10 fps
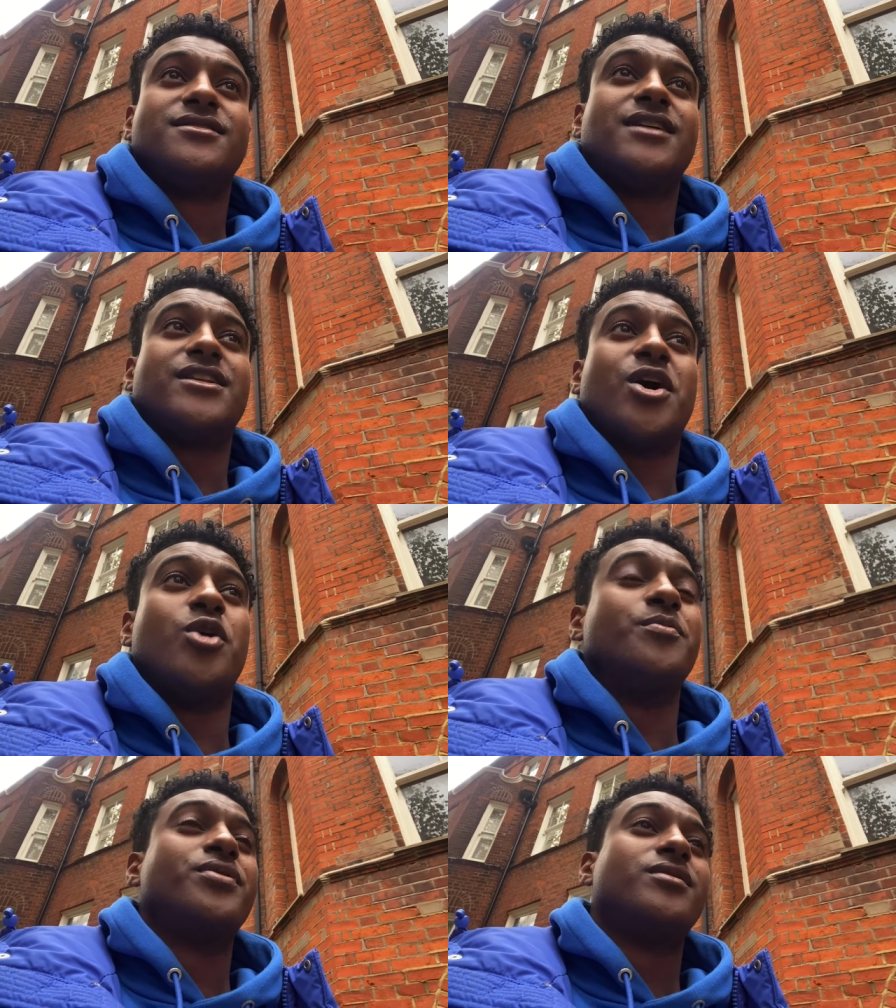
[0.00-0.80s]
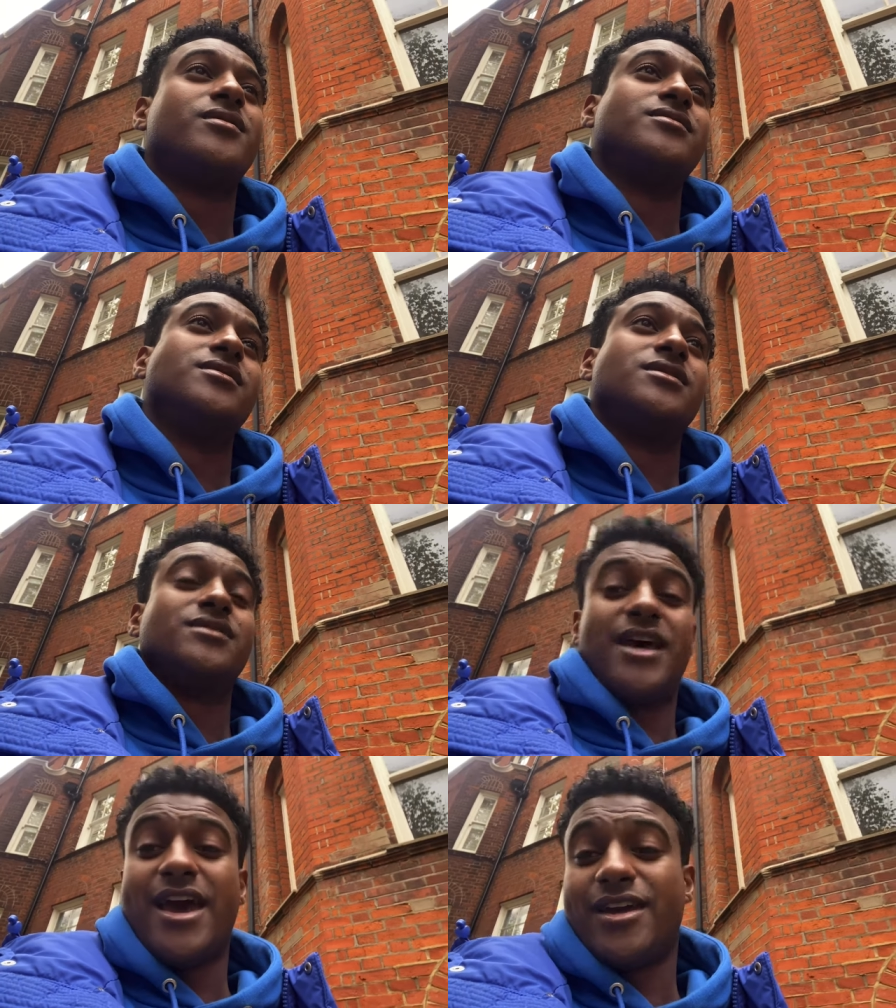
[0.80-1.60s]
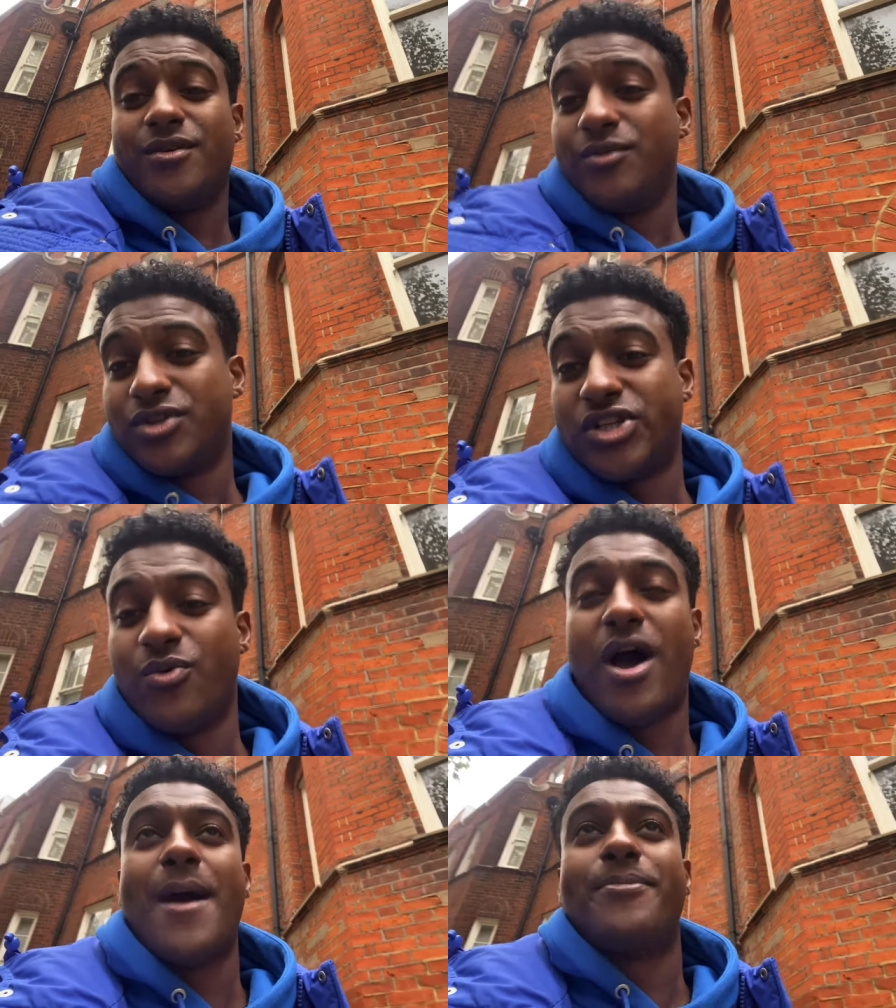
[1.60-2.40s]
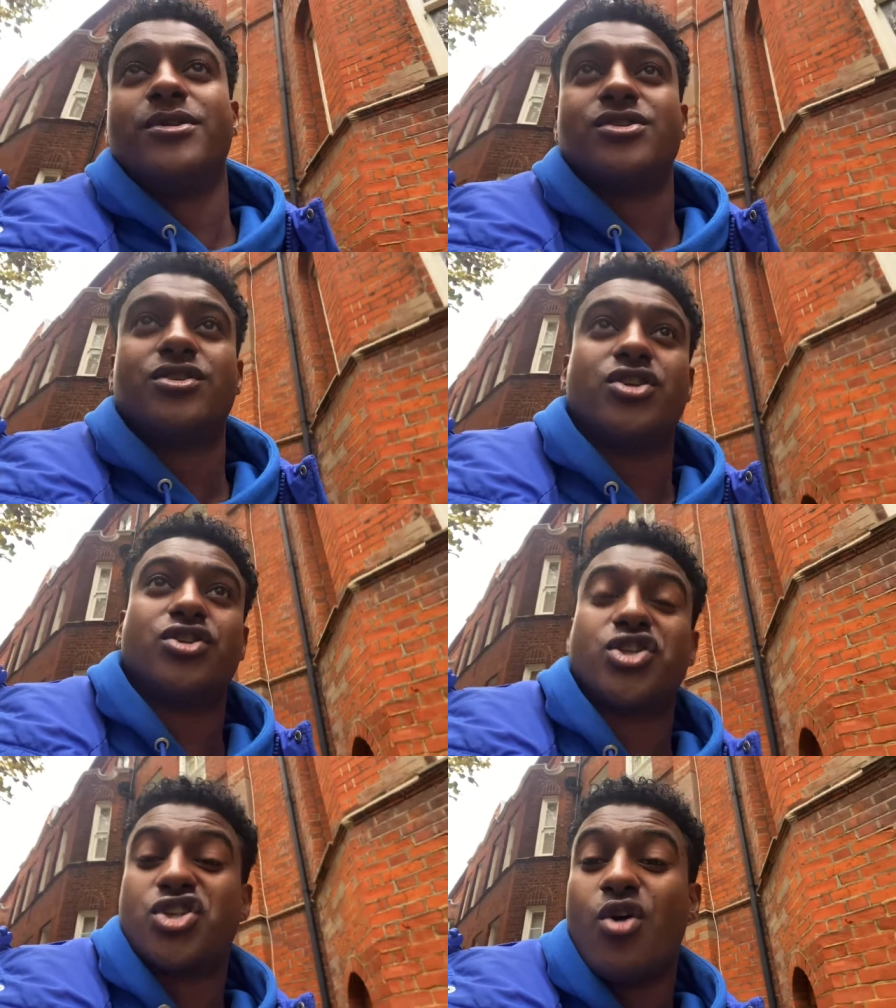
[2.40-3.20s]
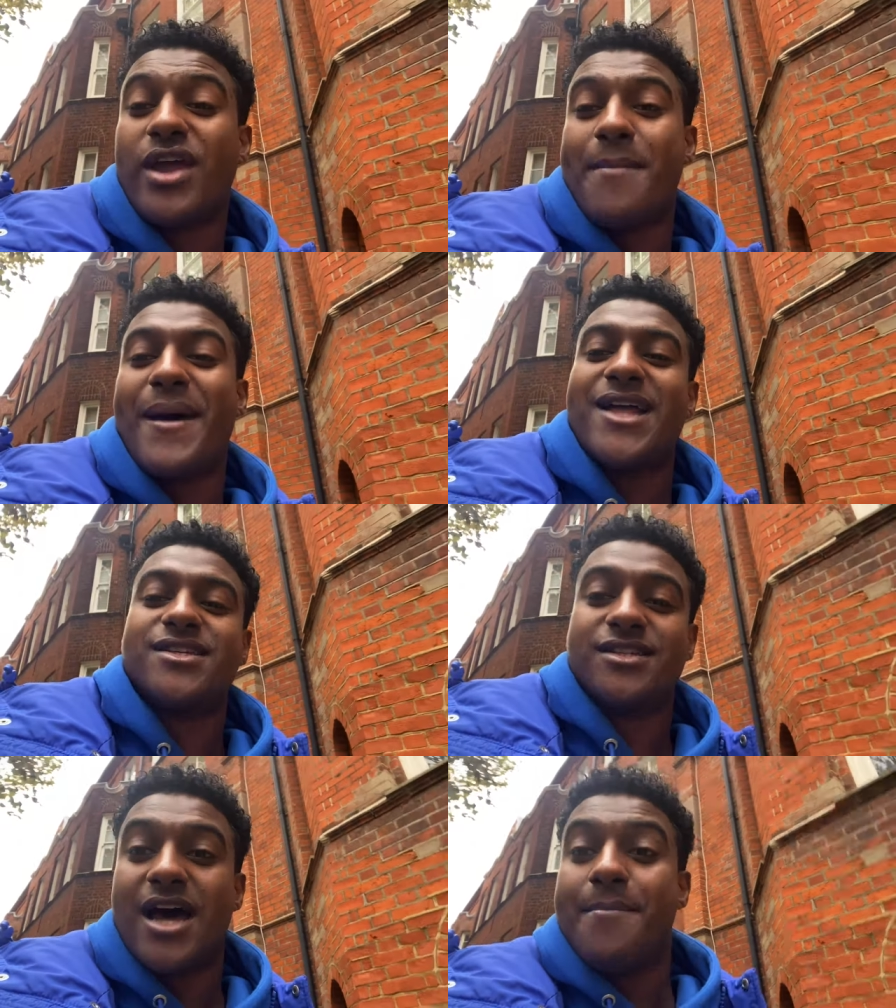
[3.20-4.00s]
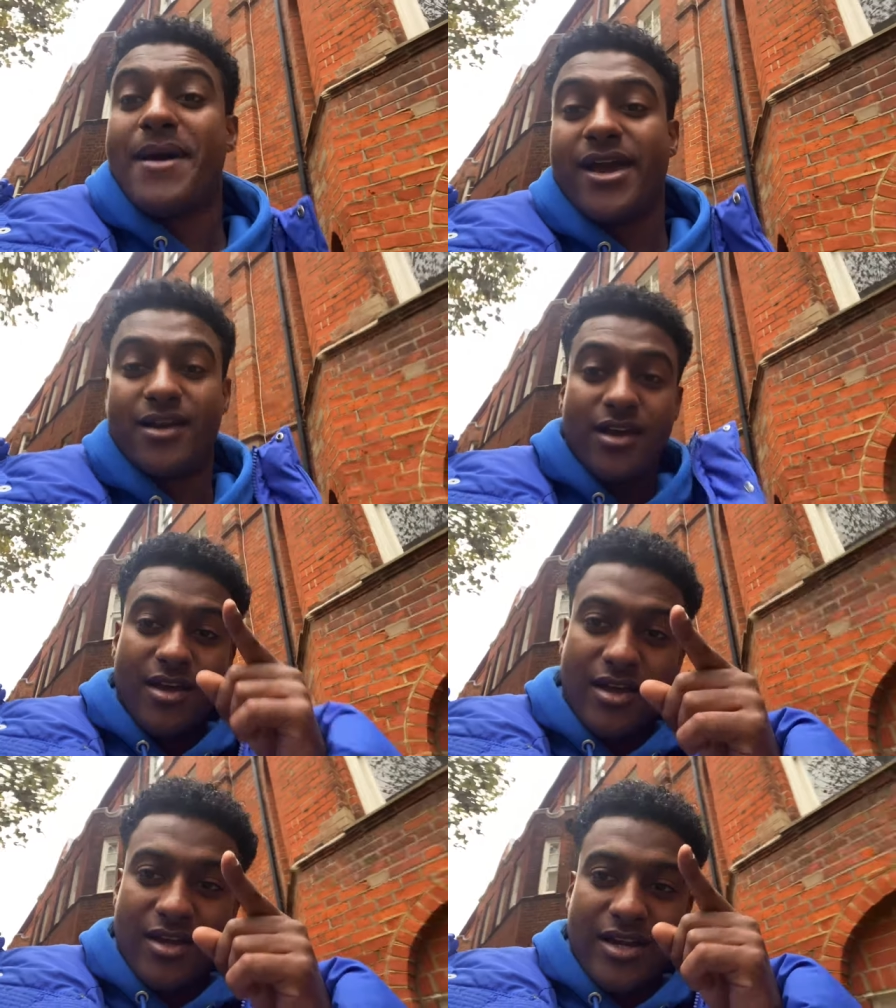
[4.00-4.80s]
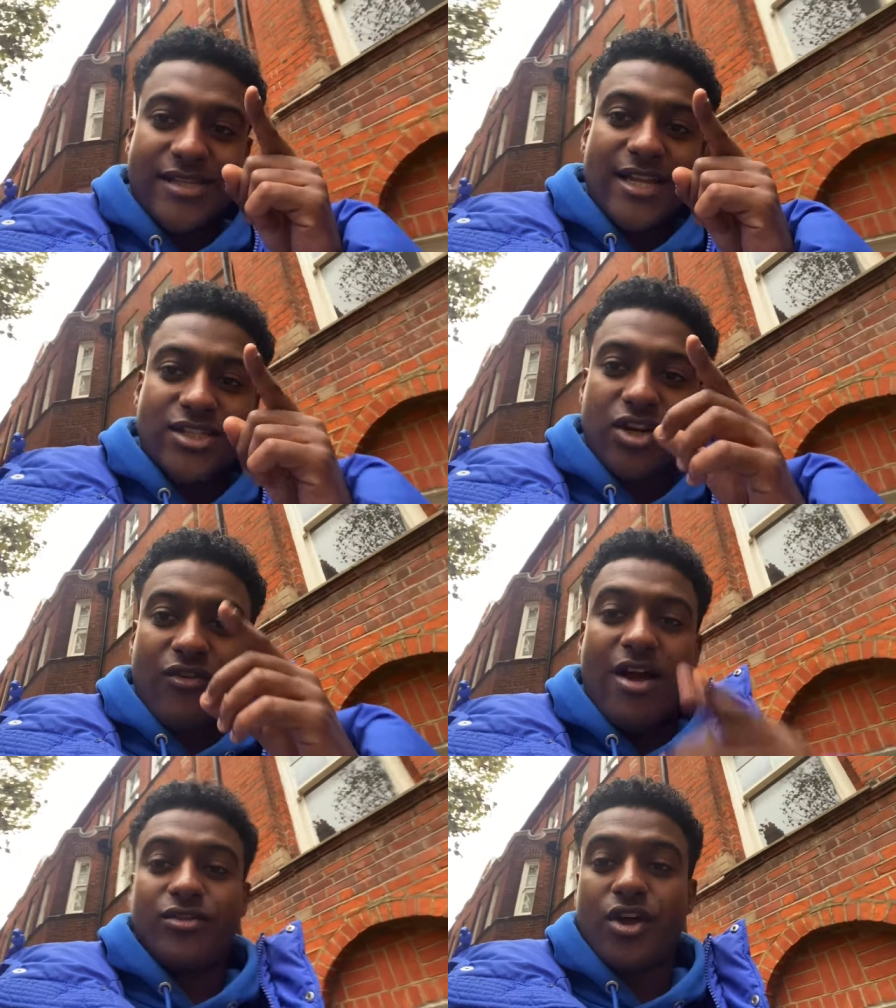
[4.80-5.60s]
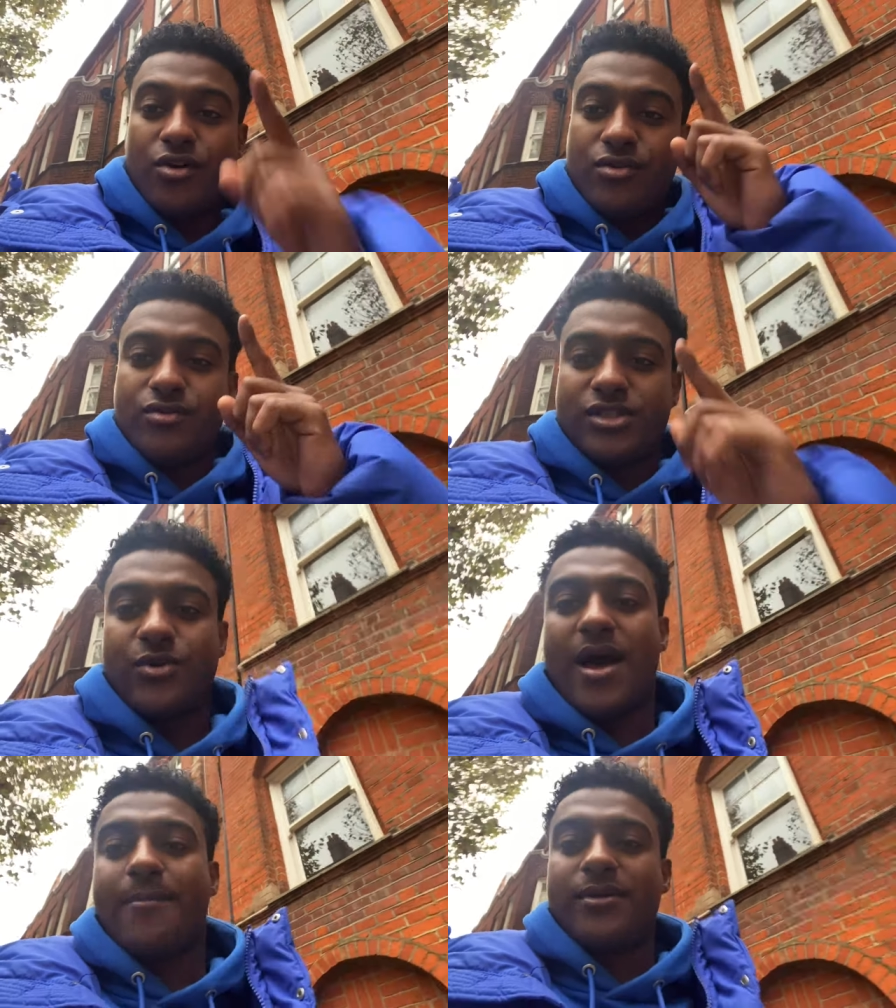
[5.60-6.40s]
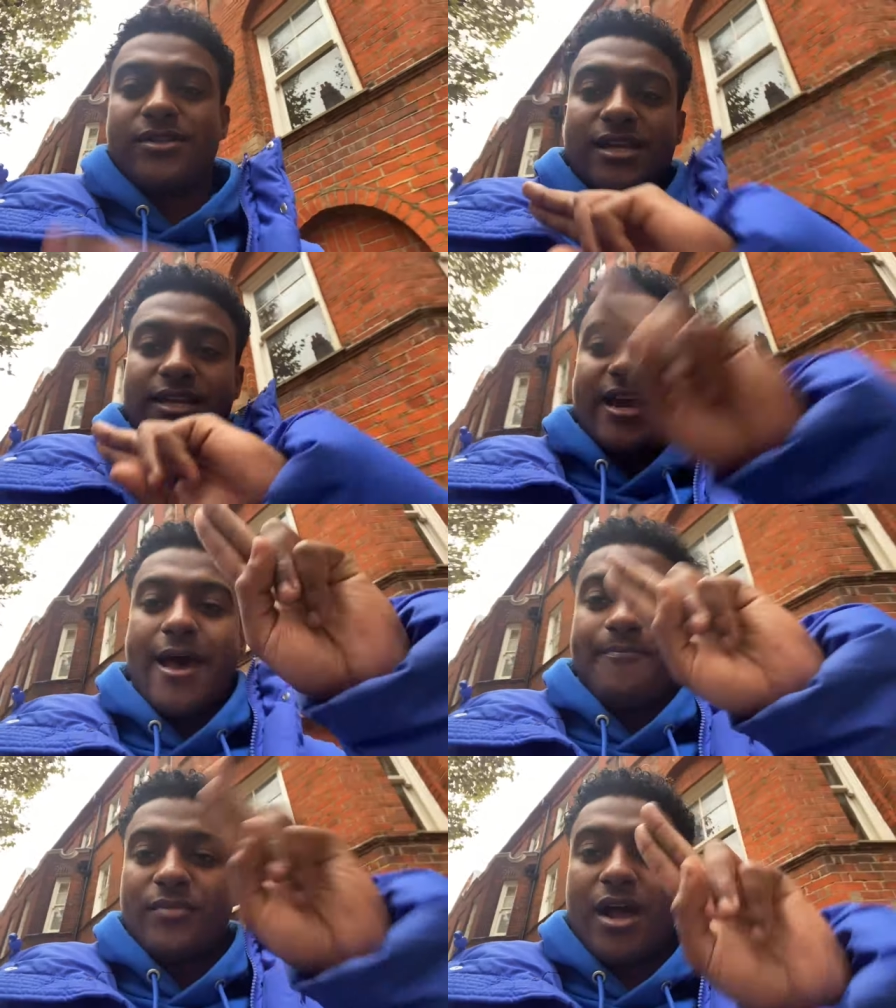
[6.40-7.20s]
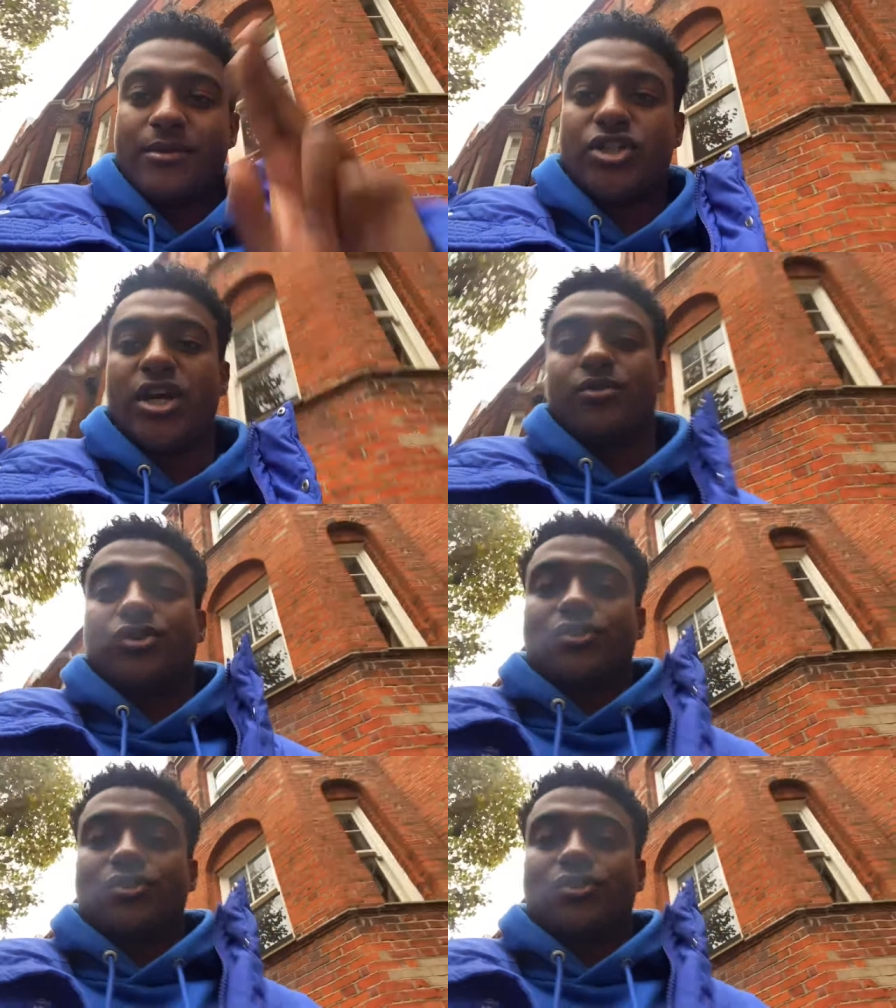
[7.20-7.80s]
I'd hope. Hey, we'll see what happens. Just, just don't get battered, I beg. Let's head to the ground though, see what happens, and yeah, up the Chelsea.